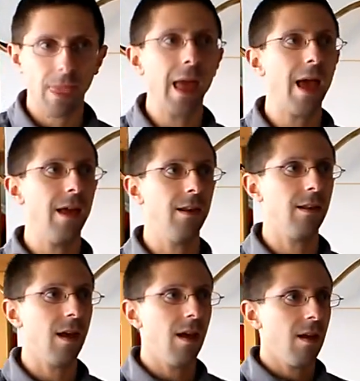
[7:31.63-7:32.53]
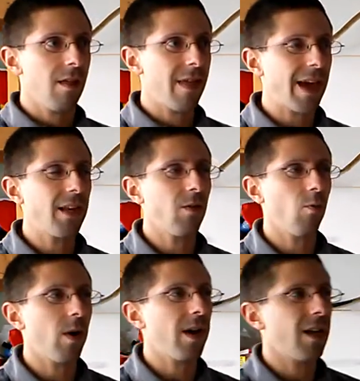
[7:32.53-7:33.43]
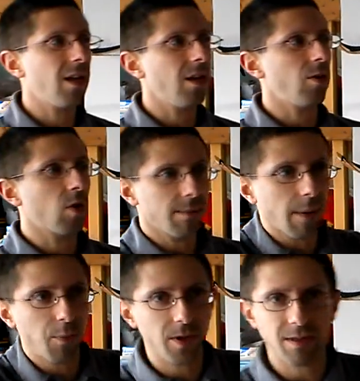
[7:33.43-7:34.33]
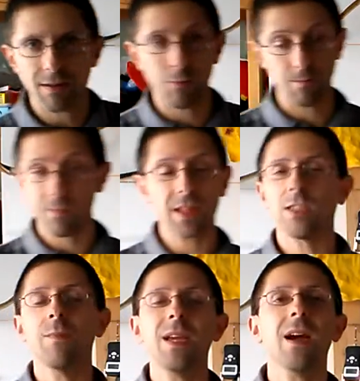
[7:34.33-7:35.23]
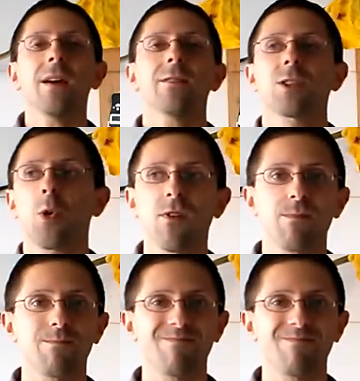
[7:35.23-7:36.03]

And that way, you come up with, to me, a sort of